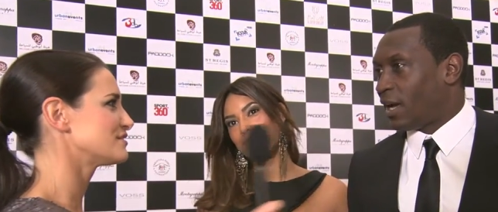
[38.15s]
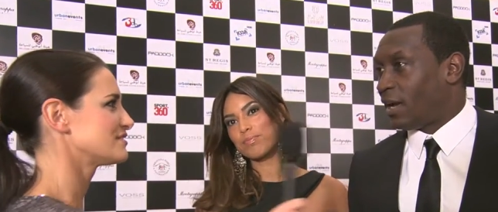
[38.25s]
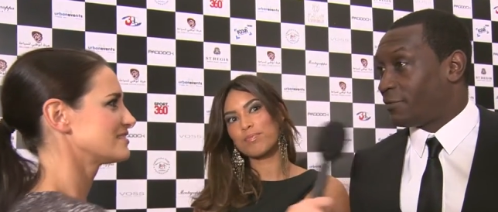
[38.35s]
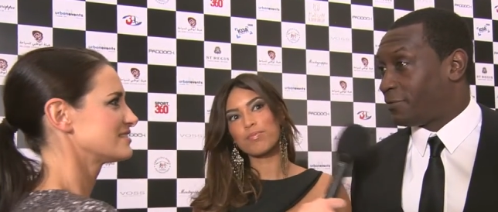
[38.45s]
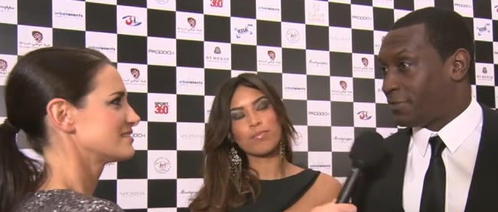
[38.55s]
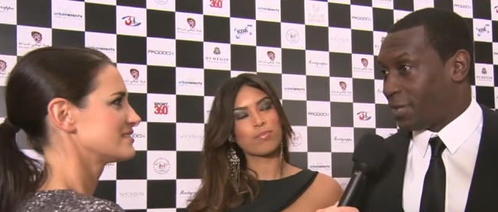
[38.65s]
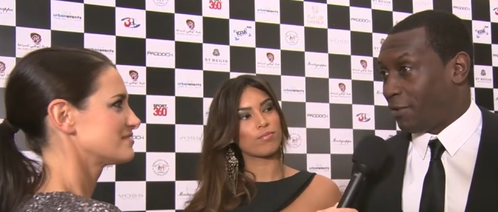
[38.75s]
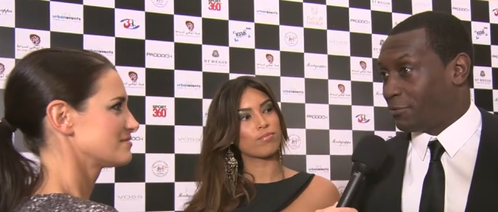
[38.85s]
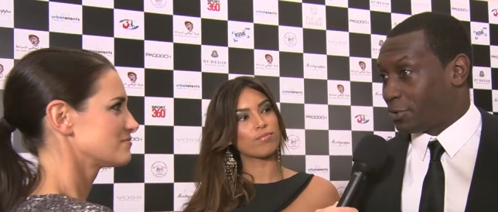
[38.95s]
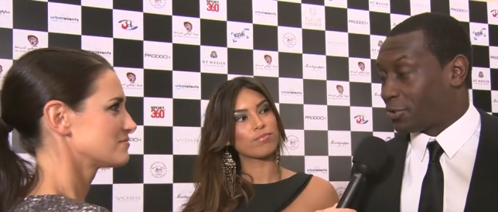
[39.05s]
Speaker 1: I've
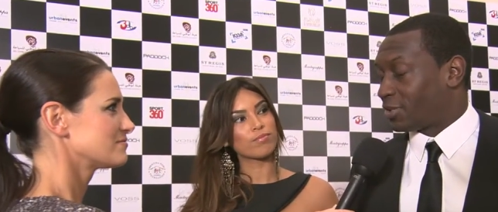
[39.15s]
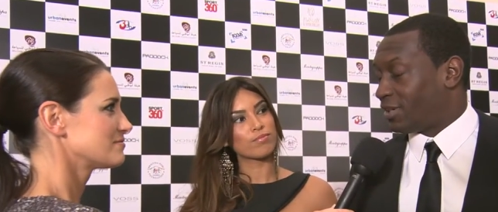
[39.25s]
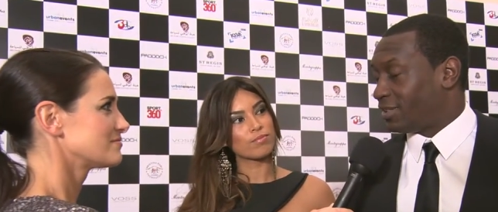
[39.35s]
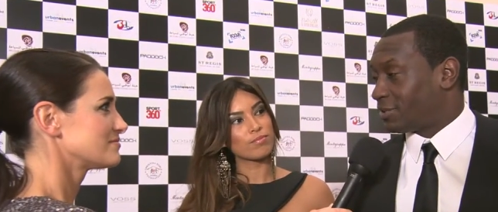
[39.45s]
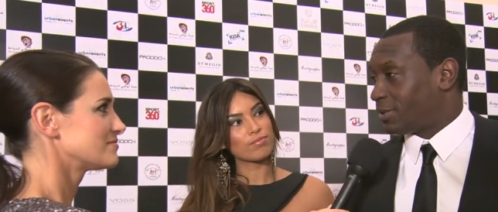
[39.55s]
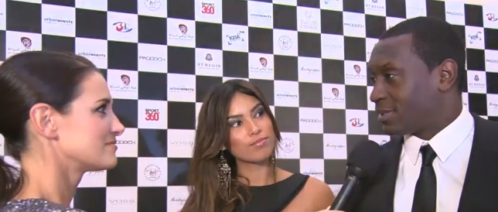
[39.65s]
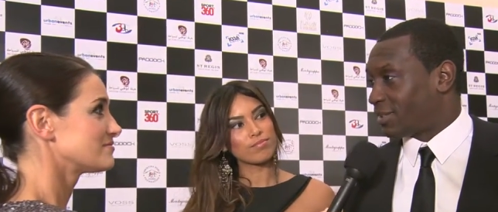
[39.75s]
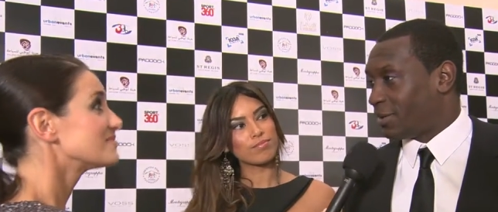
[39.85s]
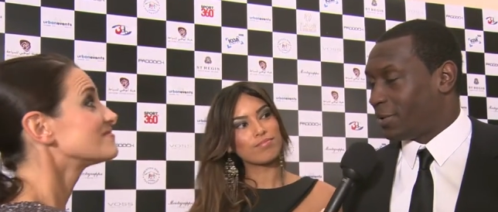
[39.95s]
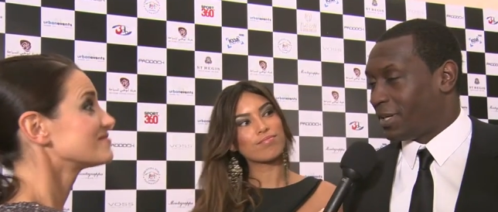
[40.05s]
I've just got into it,
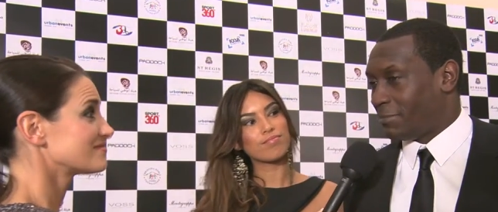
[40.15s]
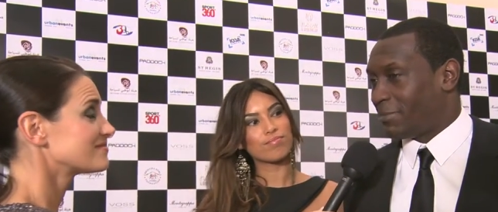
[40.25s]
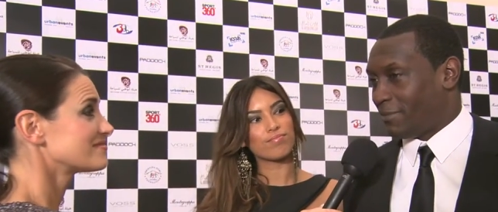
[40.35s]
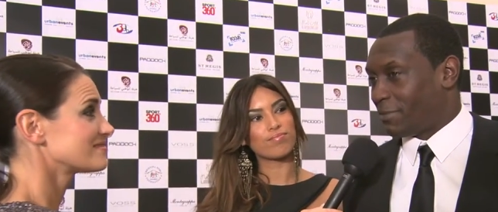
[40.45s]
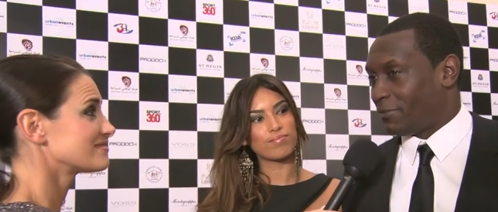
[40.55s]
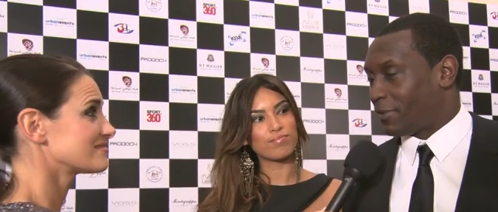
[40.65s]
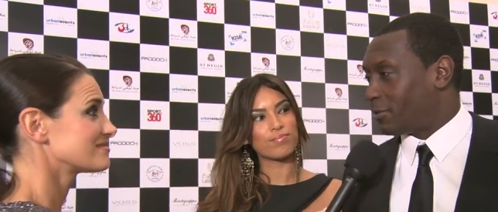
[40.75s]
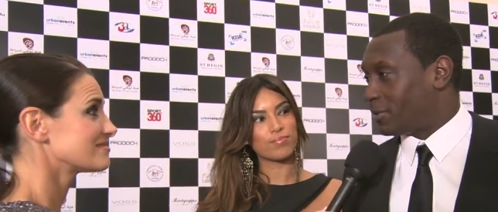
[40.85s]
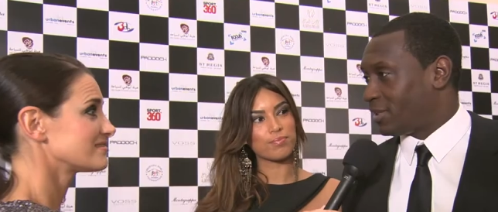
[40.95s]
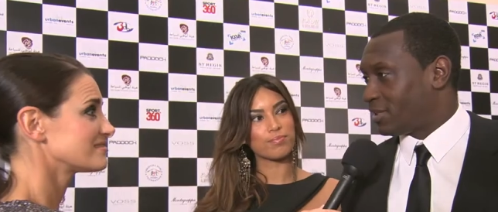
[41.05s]
so um, I've been
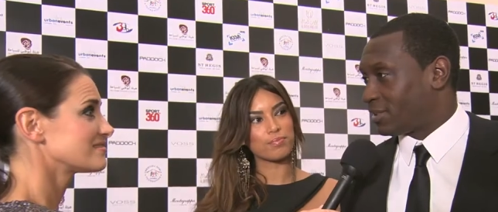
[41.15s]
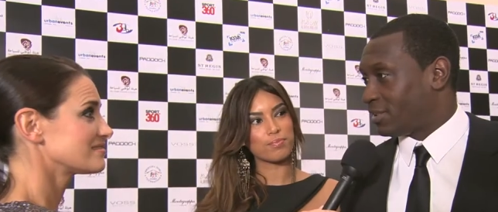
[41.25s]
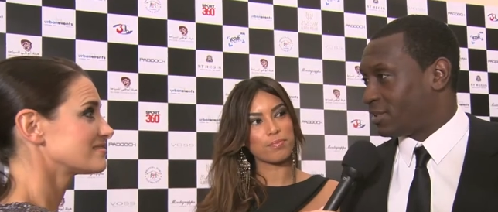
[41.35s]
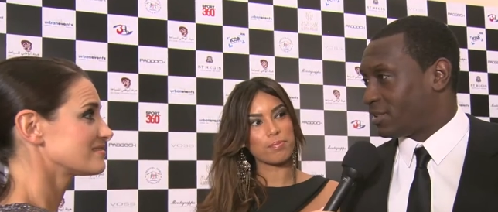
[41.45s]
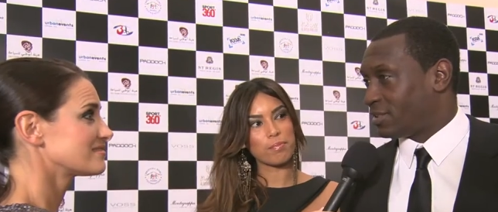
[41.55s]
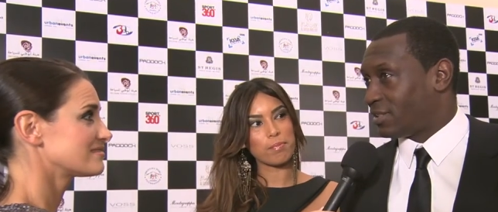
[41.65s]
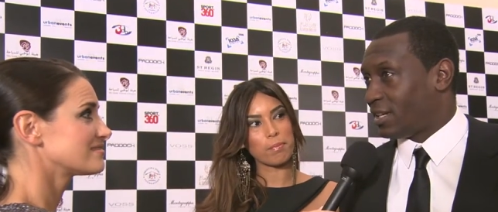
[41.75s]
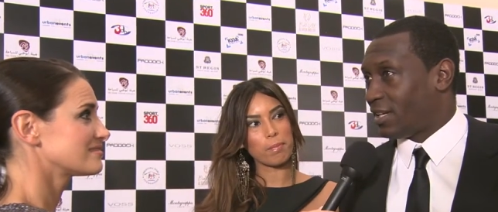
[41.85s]
following it this season.